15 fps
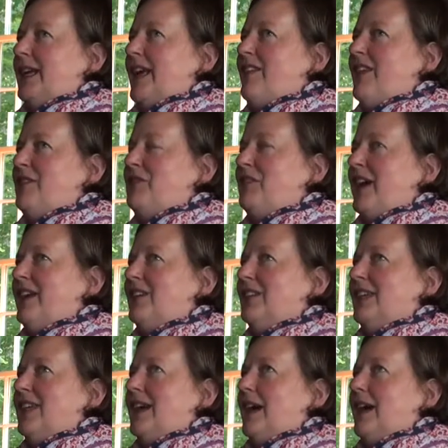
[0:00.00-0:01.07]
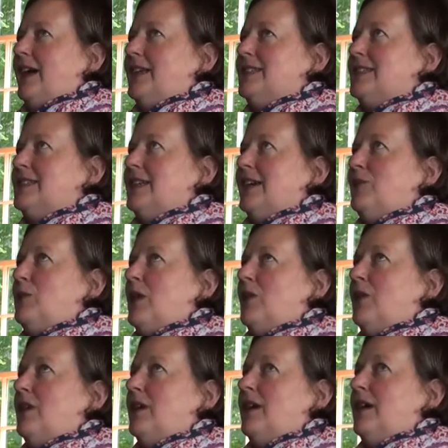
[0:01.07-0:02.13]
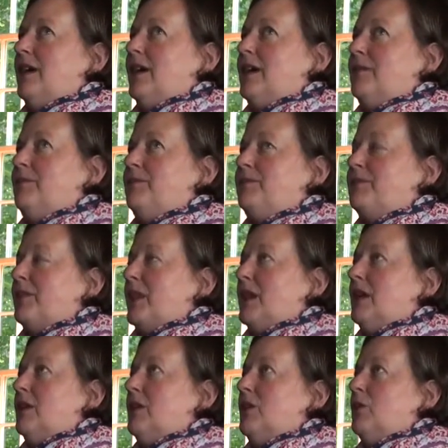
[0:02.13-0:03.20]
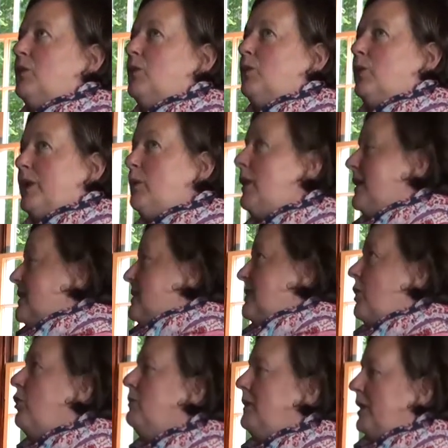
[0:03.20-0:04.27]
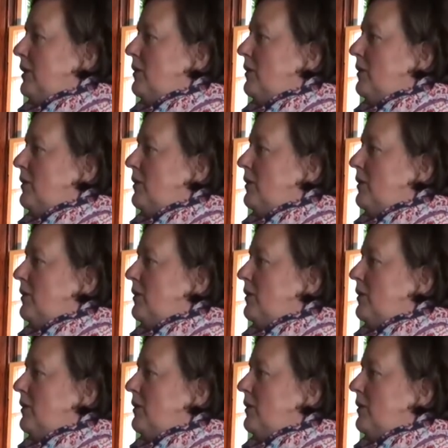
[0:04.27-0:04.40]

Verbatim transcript: And then finally I said, well, um, we want a stone mill.